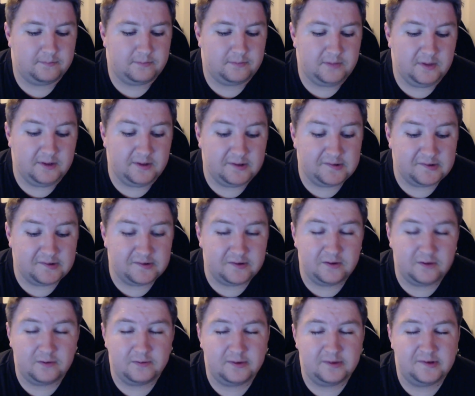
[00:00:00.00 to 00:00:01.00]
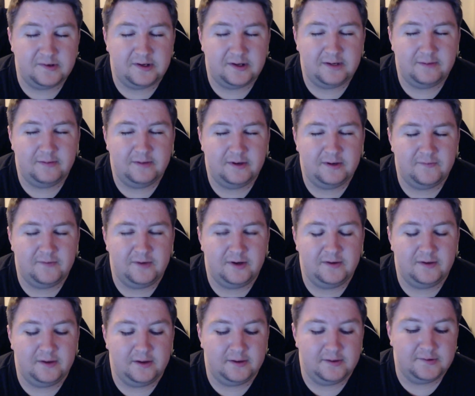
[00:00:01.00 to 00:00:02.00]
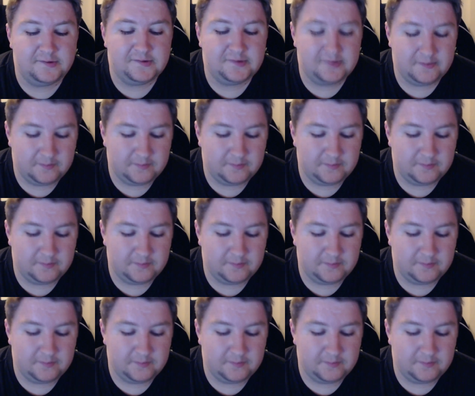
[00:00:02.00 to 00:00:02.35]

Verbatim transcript: And this is the only time that I've done this